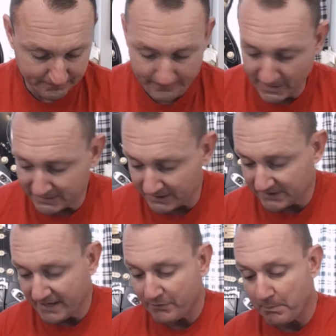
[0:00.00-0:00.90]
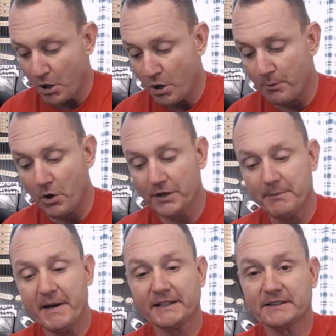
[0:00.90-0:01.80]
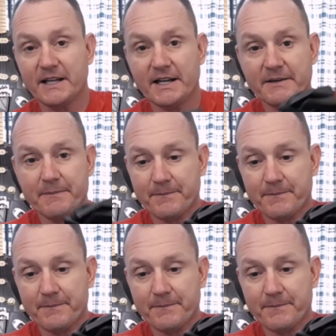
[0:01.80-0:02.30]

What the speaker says: it does have the pommel on the backside.